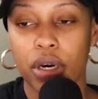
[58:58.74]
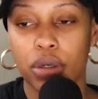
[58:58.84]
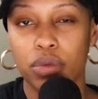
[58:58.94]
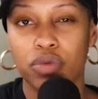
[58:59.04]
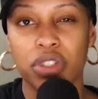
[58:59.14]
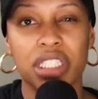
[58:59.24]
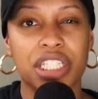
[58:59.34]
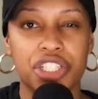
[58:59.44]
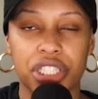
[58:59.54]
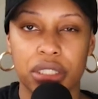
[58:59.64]

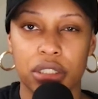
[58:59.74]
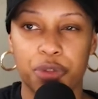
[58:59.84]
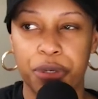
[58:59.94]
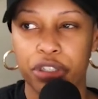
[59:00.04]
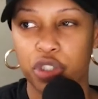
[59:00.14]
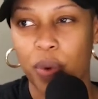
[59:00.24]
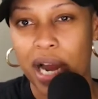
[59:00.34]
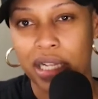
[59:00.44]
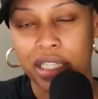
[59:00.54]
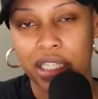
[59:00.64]
religion,
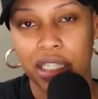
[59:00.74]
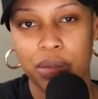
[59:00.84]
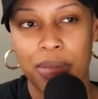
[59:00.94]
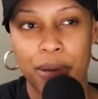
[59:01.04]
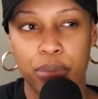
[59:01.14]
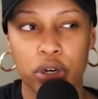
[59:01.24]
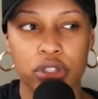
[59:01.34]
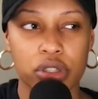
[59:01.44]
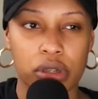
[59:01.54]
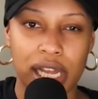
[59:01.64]
spirituality, my
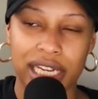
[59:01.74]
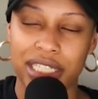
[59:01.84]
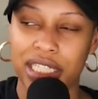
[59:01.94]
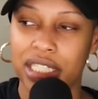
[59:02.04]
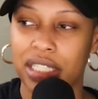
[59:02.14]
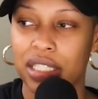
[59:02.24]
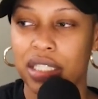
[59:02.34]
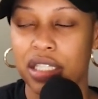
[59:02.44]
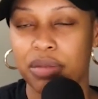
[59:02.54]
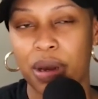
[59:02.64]
personal
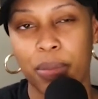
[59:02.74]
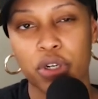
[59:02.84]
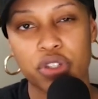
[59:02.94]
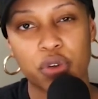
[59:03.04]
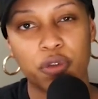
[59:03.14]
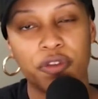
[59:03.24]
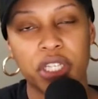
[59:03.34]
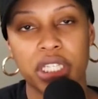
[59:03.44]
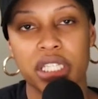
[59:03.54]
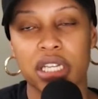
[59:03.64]
ideas and my personal
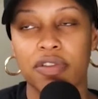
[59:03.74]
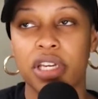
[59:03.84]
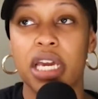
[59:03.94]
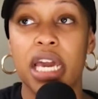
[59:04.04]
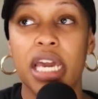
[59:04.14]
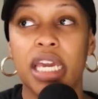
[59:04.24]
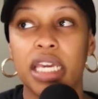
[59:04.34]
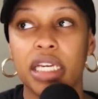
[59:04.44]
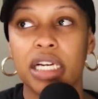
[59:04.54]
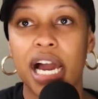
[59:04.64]
feelings of it.
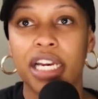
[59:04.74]
It kind of